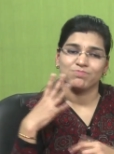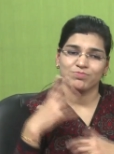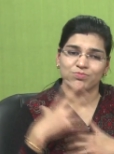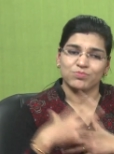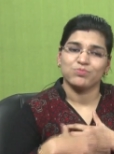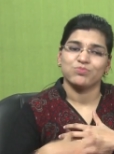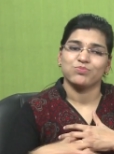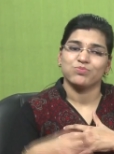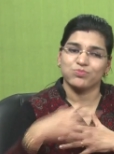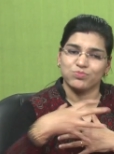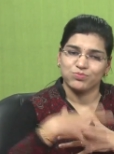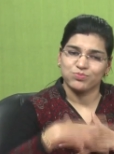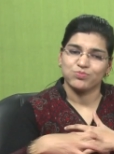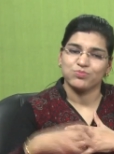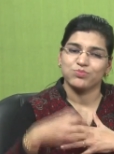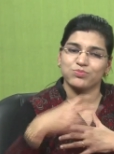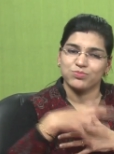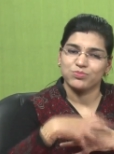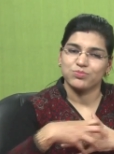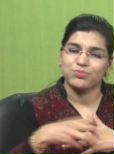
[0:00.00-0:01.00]
a
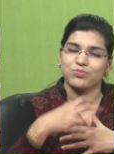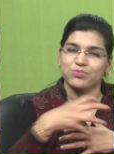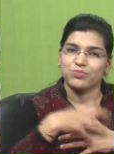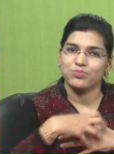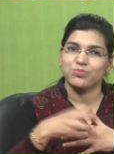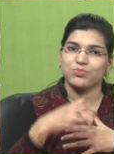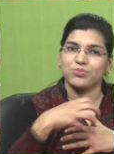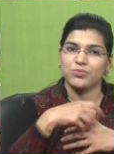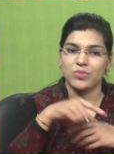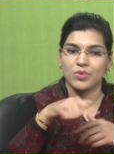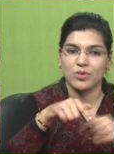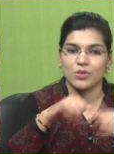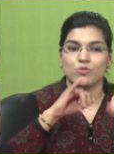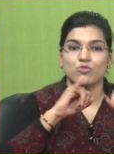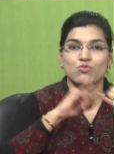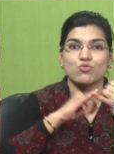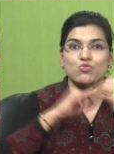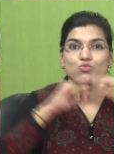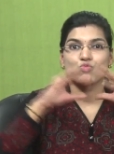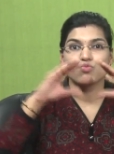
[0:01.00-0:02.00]
temporary file that
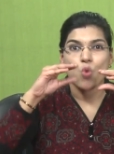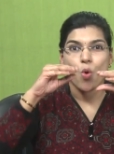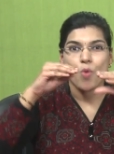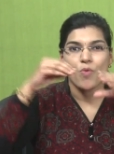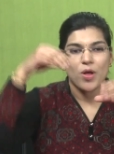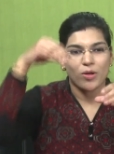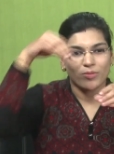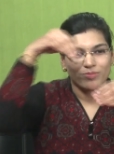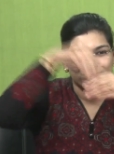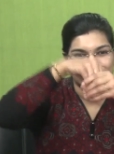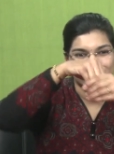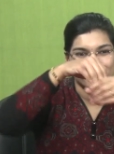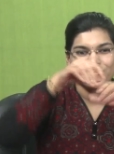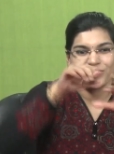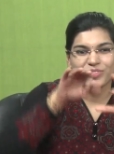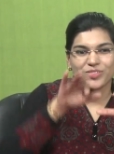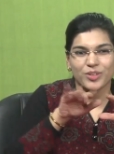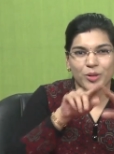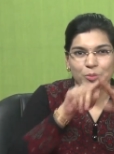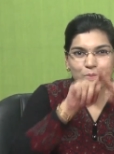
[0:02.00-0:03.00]
is saved in
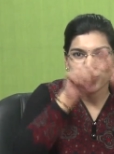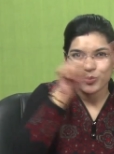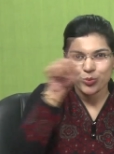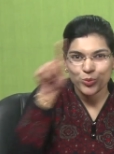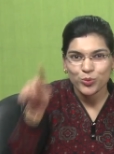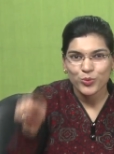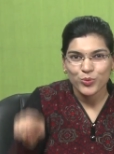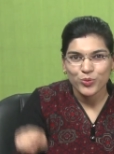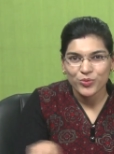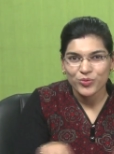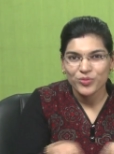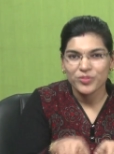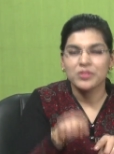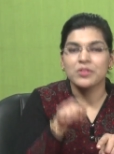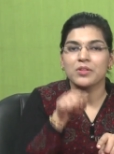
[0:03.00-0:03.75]
your software.